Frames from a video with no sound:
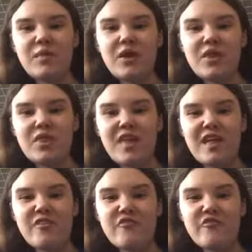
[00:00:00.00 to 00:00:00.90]
but
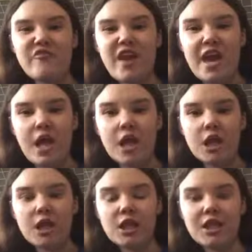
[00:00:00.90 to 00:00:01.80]
then
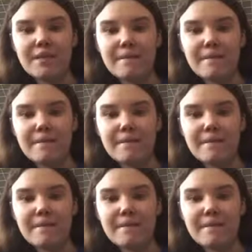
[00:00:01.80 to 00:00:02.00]
fails.